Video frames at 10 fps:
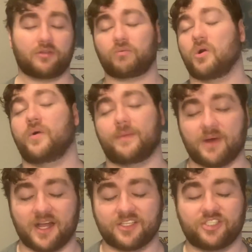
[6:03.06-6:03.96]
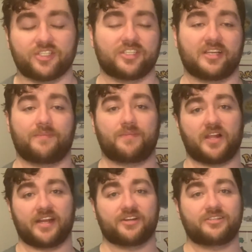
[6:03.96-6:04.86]
throwing monsters at
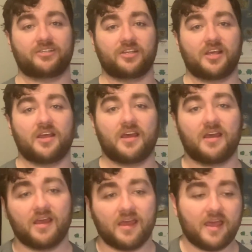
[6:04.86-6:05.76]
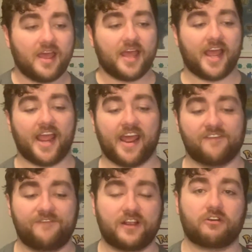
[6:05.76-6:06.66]
players. And
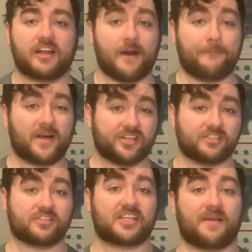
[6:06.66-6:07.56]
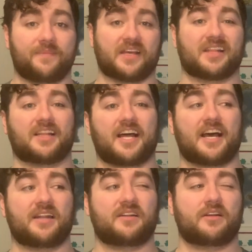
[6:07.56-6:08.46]
figuring out puzzles can be a
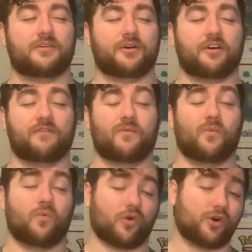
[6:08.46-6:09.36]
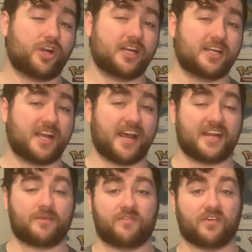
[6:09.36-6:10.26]
lot of work, and it
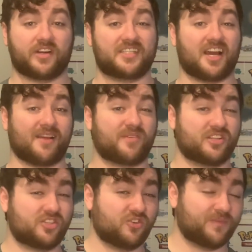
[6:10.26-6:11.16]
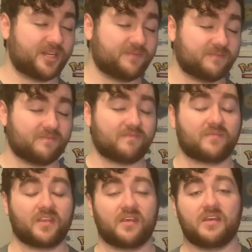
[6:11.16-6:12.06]
can be very time consuming,
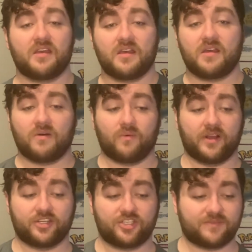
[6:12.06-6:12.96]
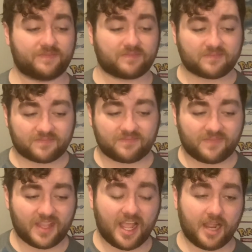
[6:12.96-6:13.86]
which
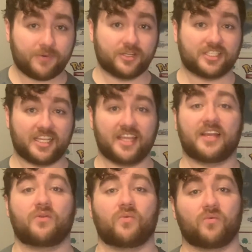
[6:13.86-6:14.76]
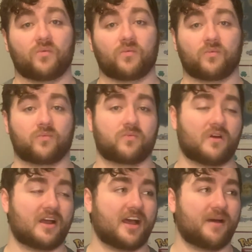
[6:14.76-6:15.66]
I personally think
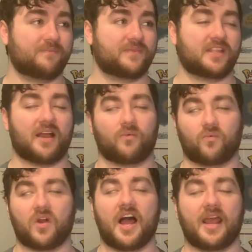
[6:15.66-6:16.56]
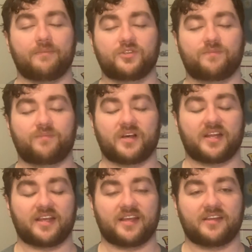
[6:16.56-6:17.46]
not rhymes,
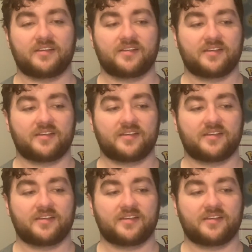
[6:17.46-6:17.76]
but